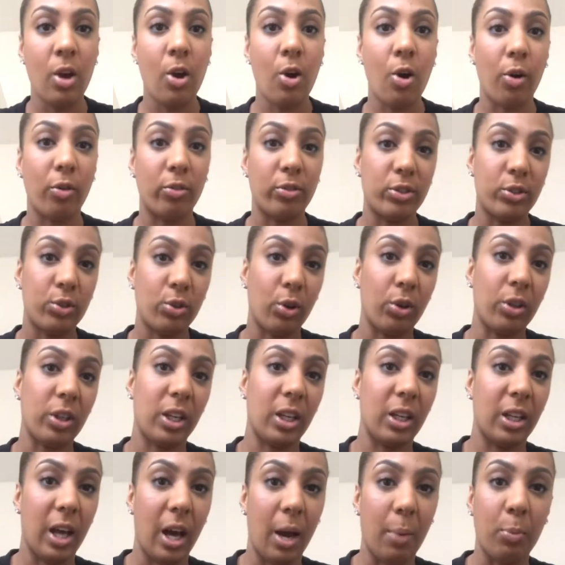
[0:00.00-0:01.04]
of stock
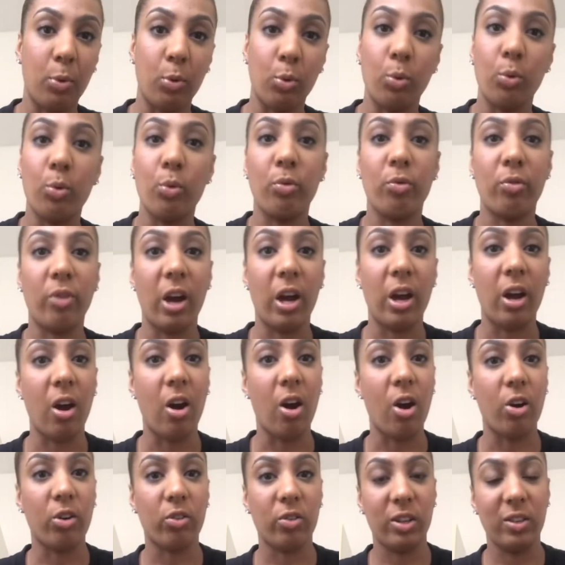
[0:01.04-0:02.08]
in Apple via
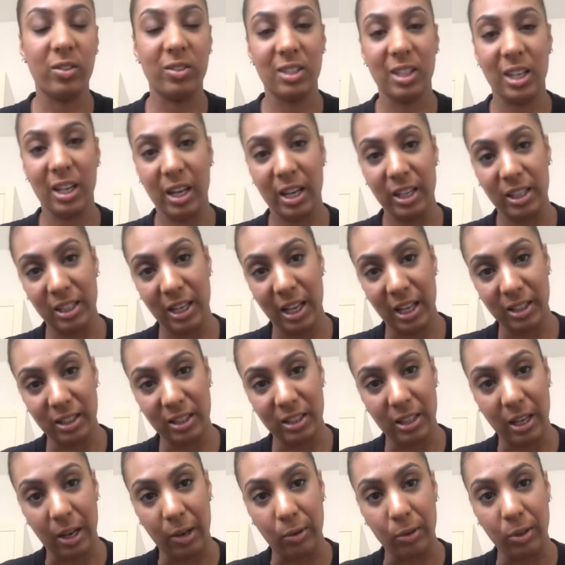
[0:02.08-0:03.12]
Hargreaves and
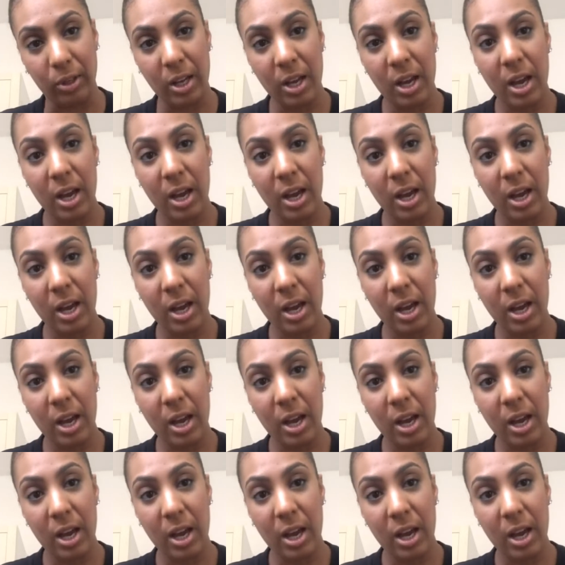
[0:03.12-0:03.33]
Landsdown,